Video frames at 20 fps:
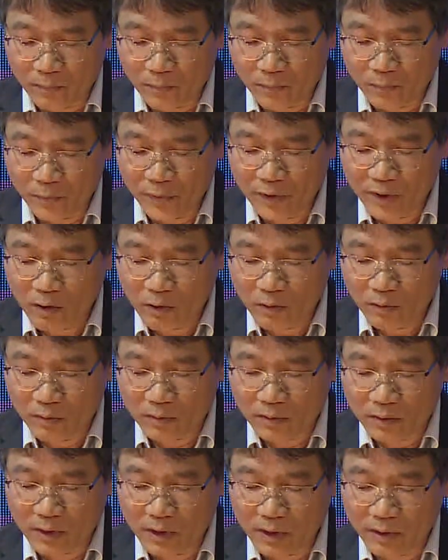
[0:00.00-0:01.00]
We all
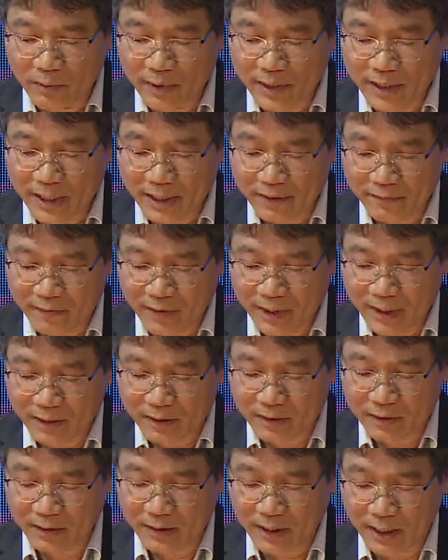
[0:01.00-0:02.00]
agree, I think,
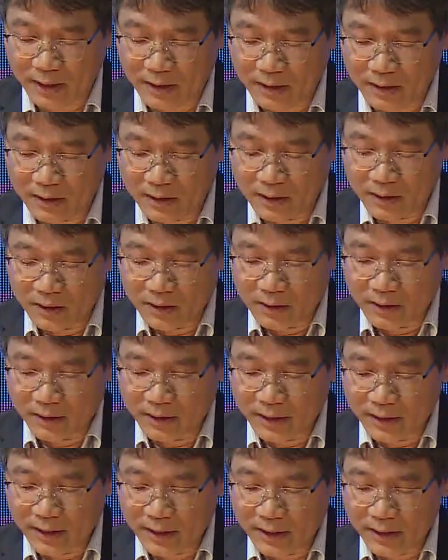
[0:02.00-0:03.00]
that
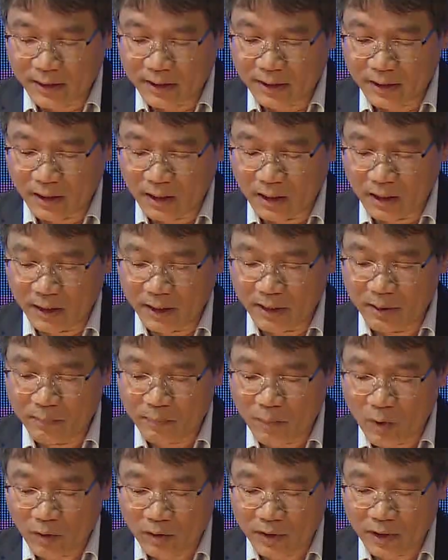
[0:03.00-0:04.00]
the
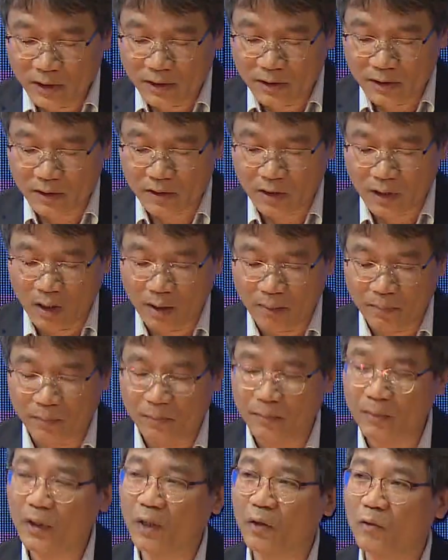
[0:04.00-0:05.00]
importance of
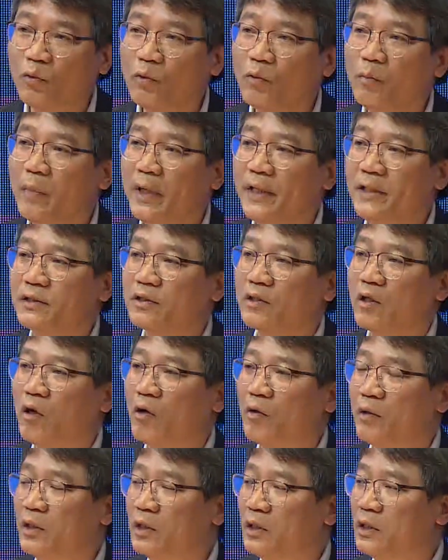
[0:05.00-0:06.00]
a rule-based
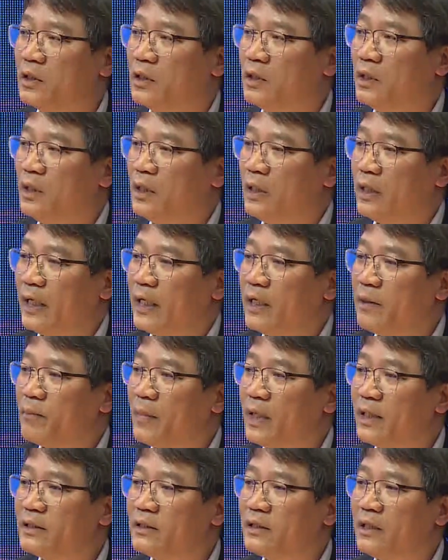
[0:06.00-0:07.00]
order and
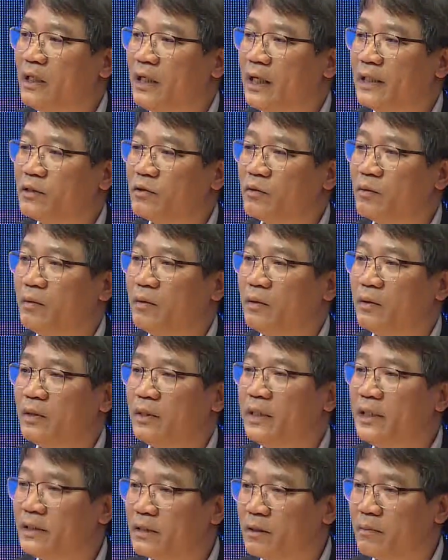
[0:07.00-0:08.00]

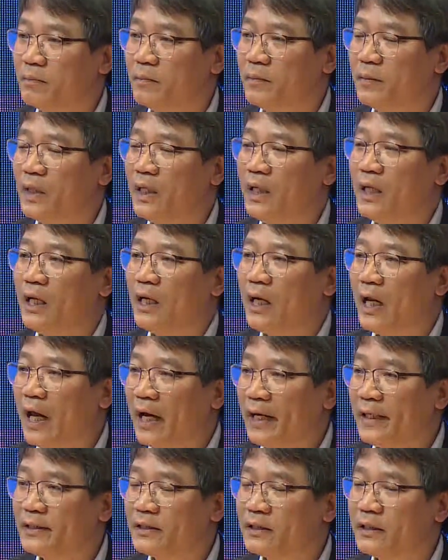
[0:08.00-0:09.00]
multilateralism
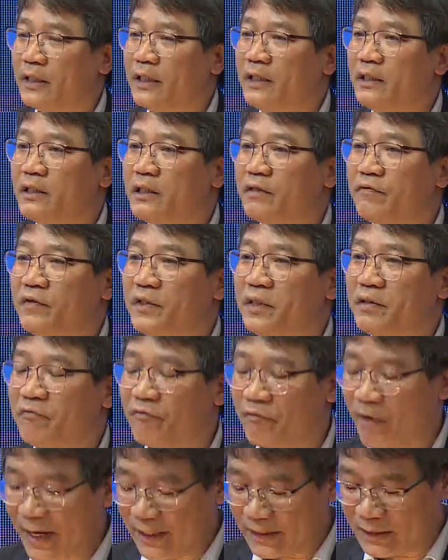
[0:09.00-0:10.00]
lies in the
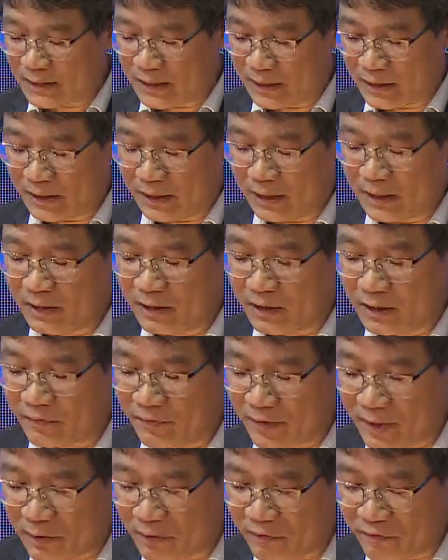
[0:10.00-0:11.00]

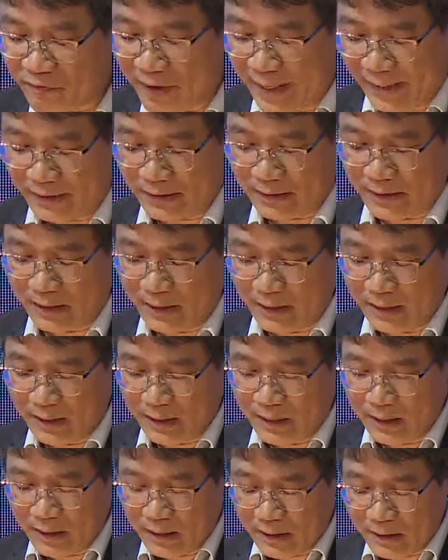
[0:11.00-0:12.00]
very fact
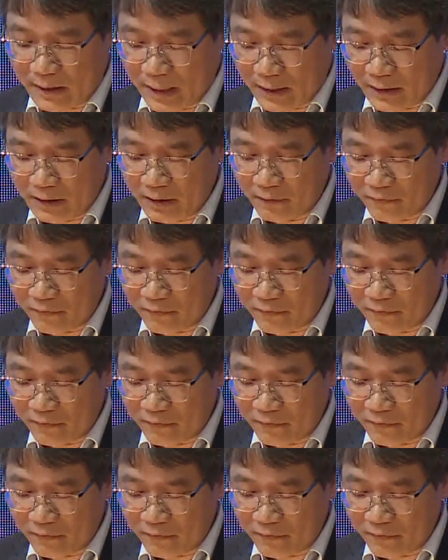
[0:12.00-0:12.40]
that the